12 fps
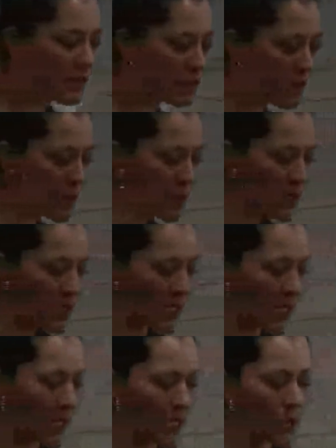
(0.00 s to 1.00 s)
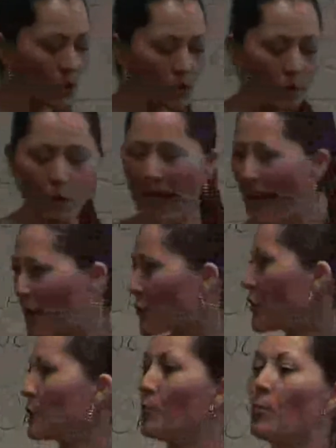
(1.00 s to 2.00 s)
representation or an
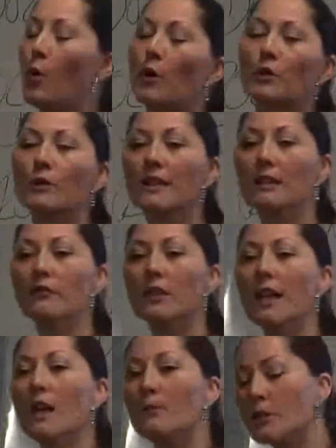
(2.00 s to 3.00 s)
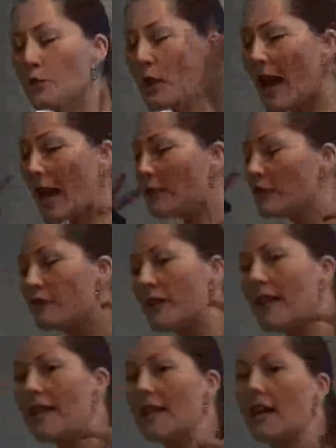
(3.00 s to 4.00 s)
accurate model even, but you have a
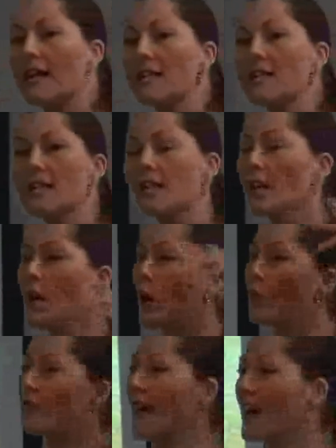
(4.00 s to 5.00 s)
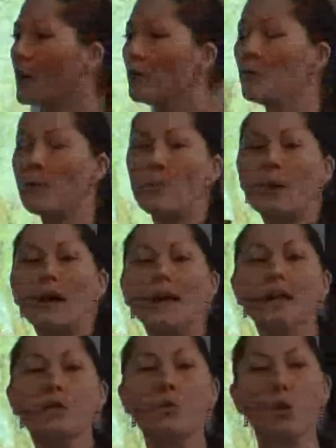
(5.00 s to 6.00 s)
vague idea of how the
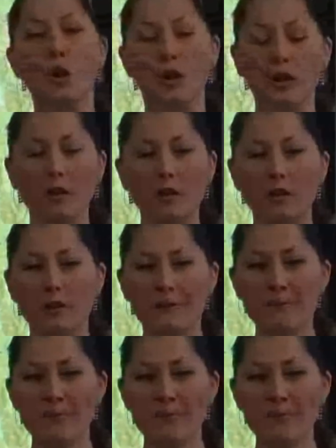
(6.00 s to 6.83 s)
mind works.